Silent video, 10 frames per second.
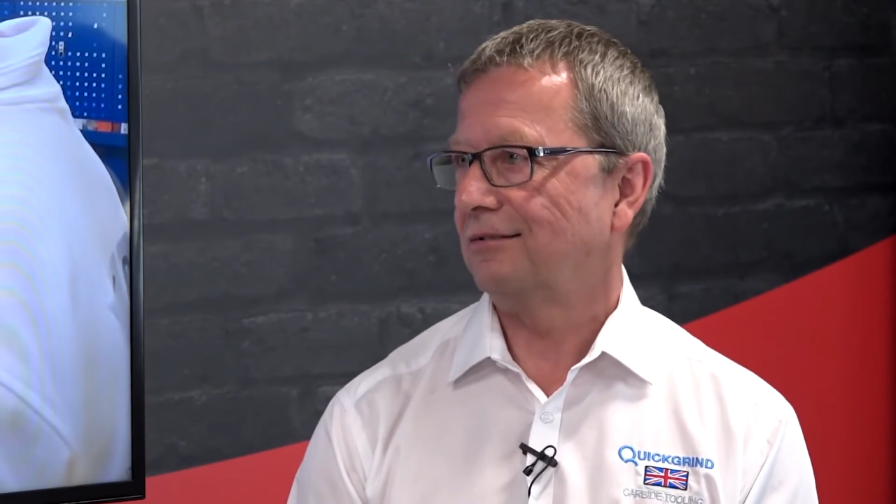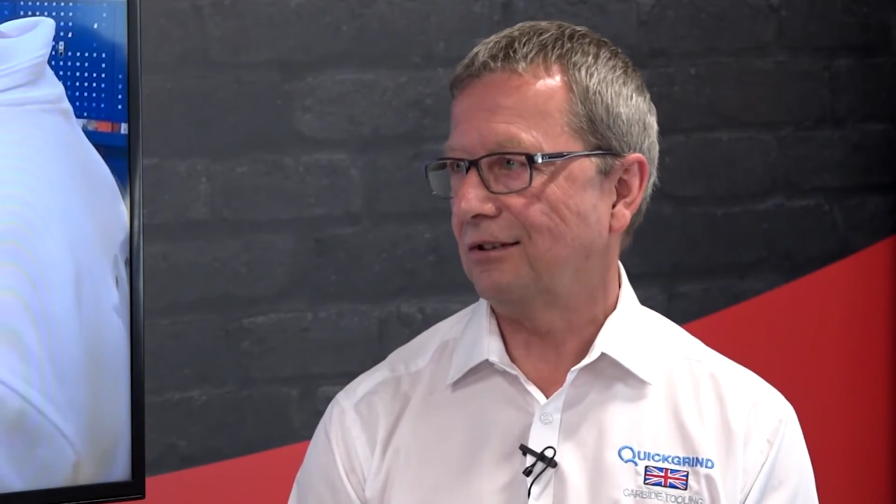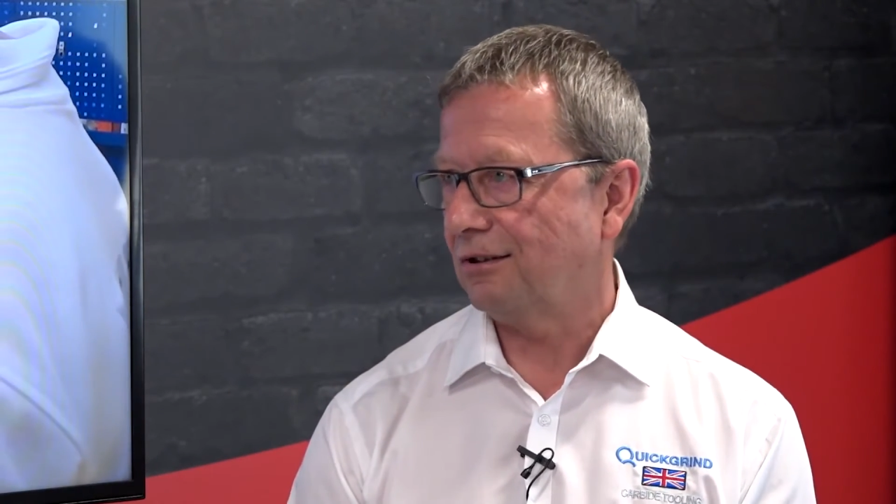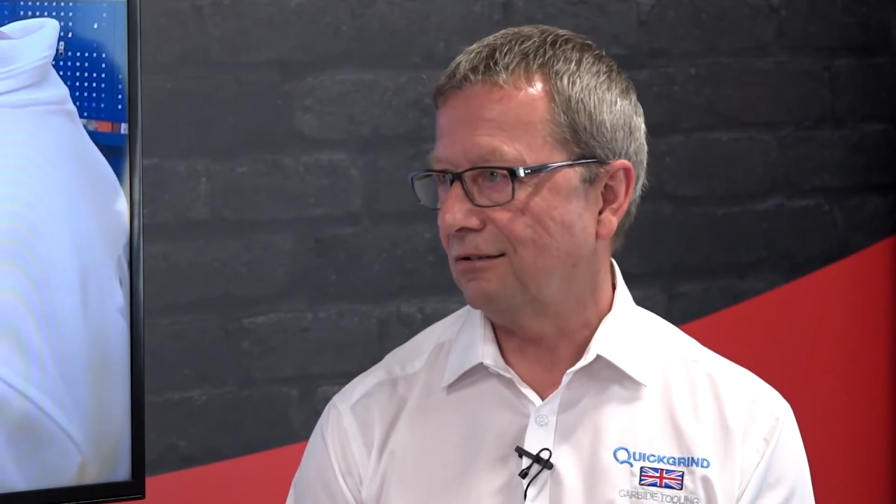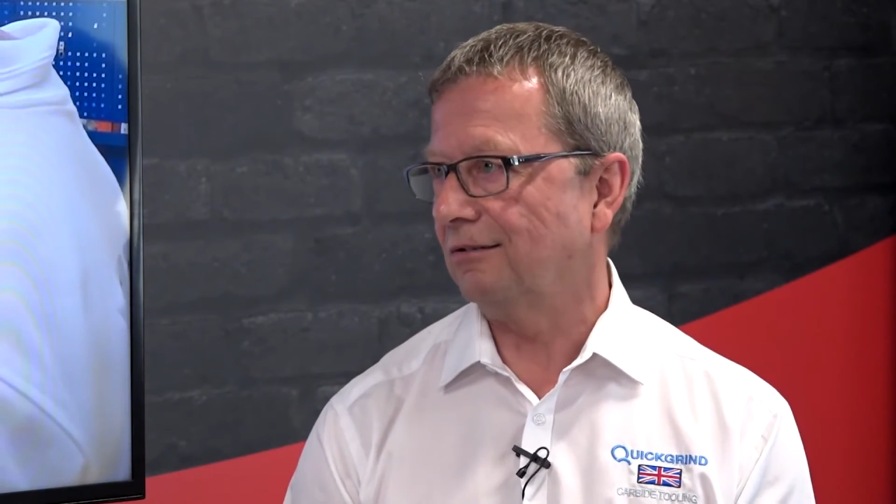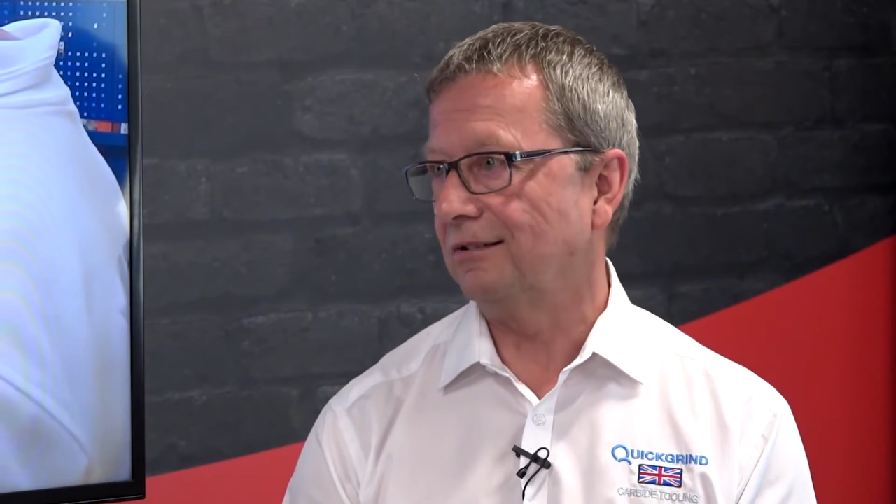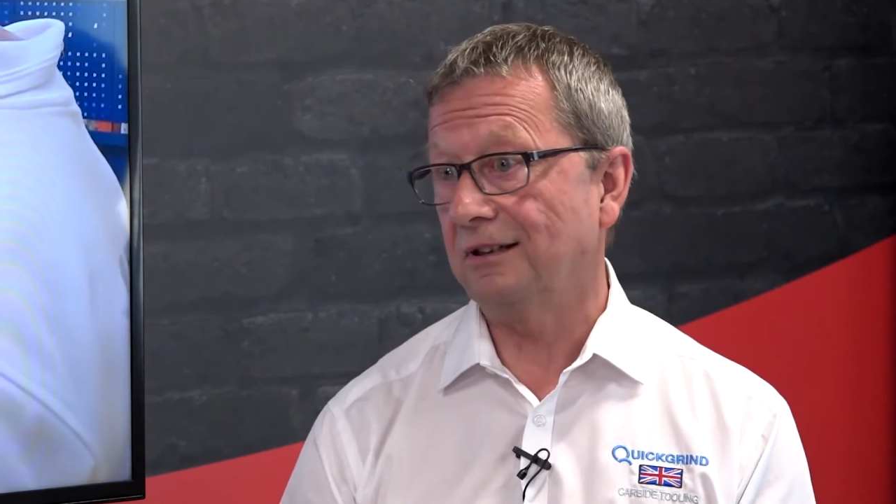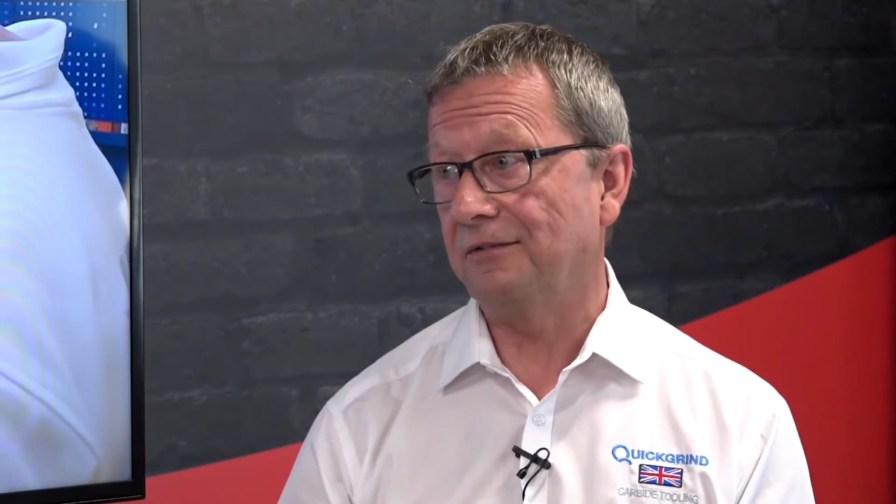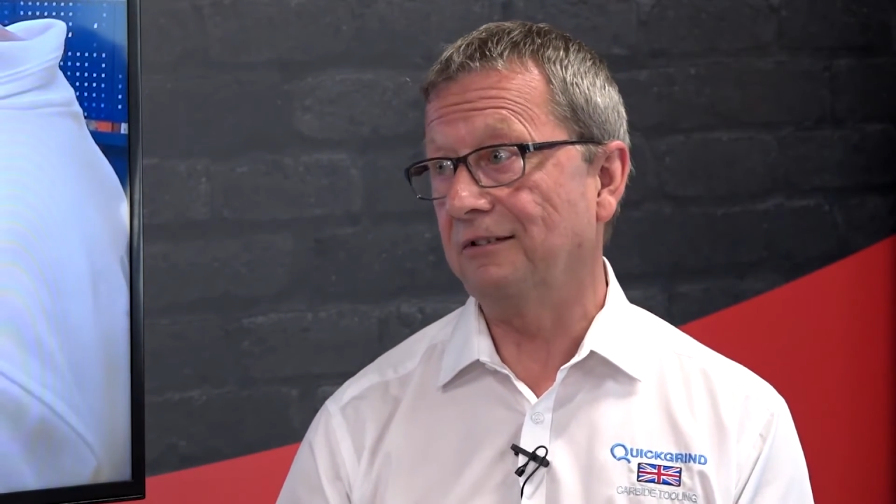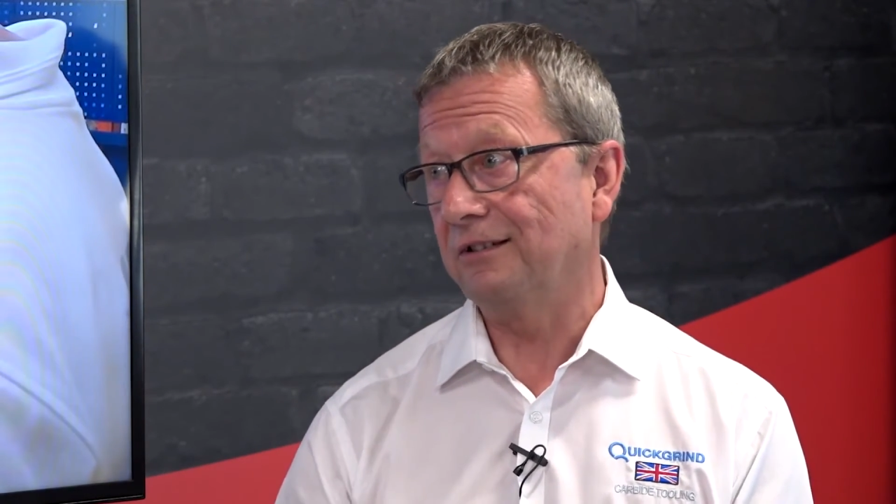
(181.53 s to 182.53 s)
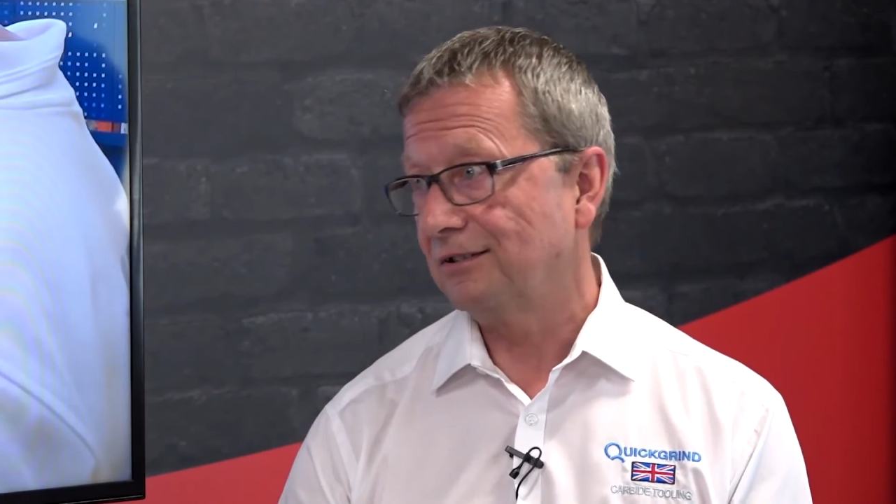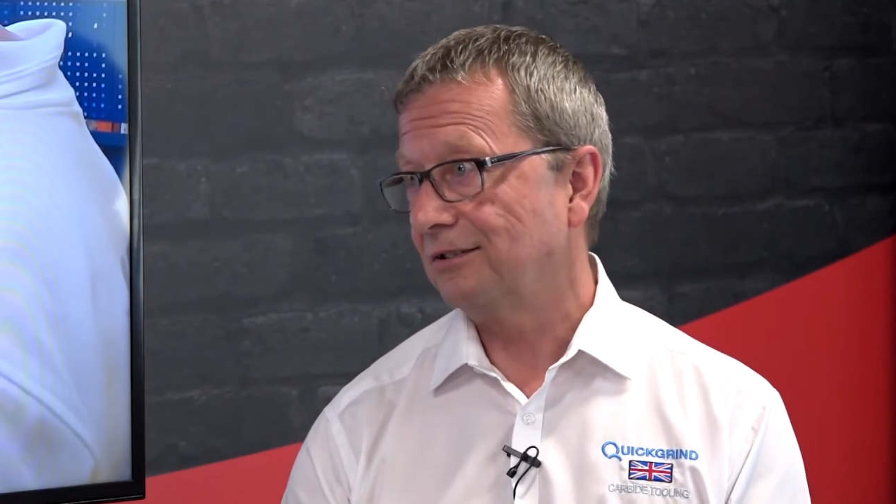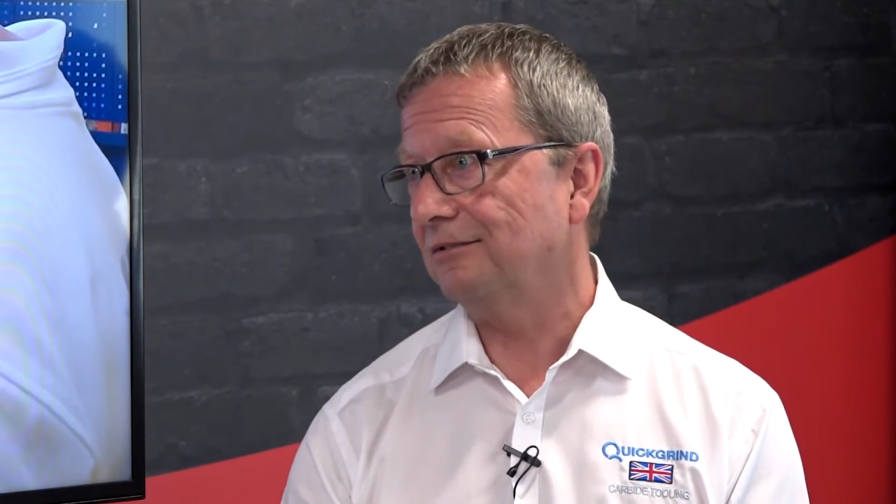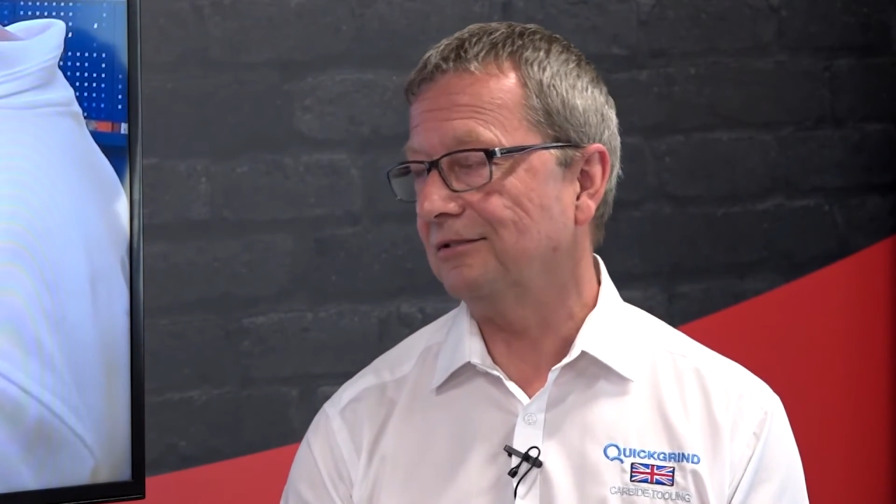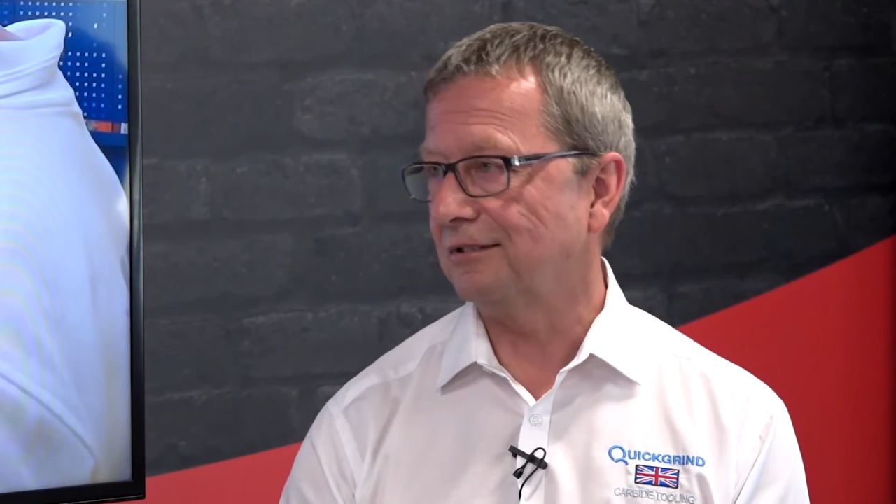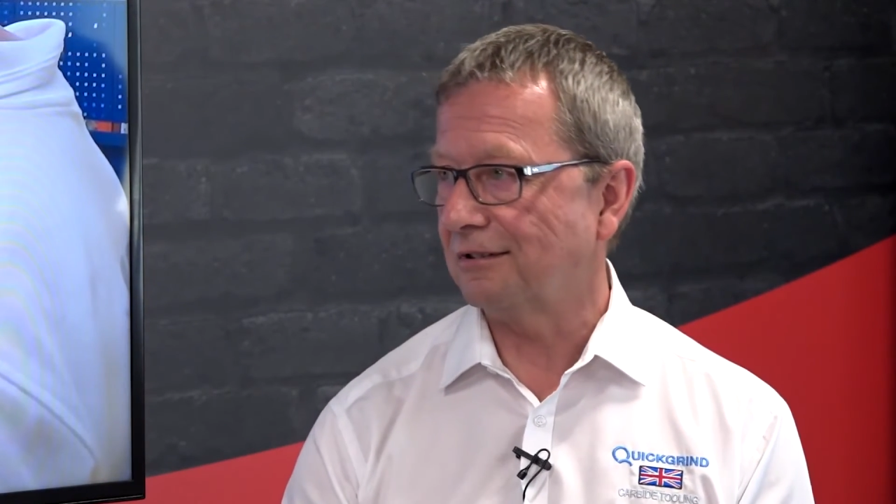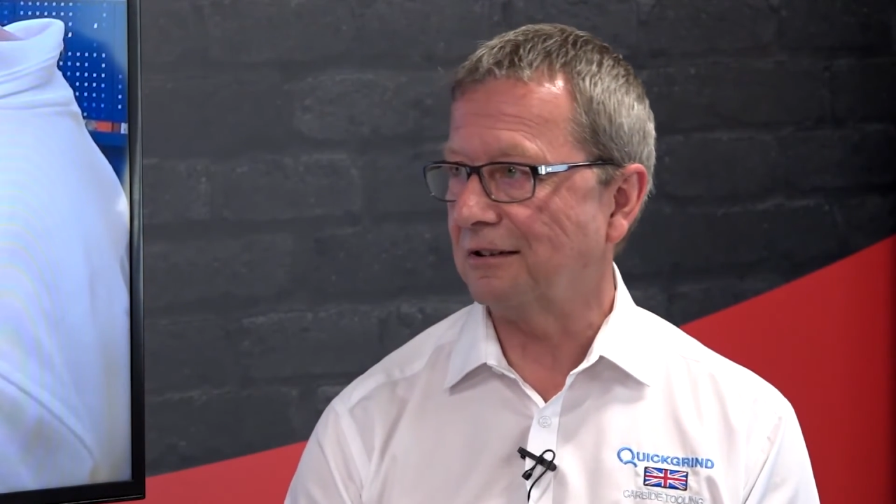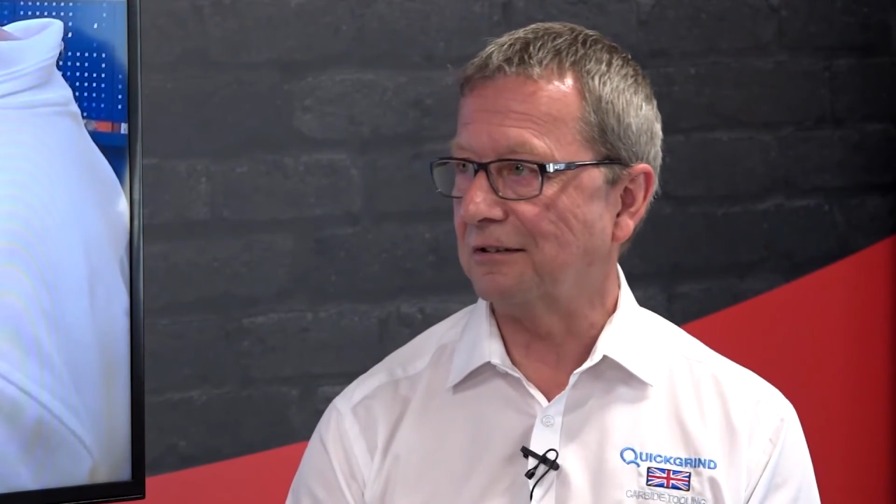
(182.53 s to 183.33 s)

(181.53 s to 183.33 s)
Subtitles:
the coolant, if there is coolant,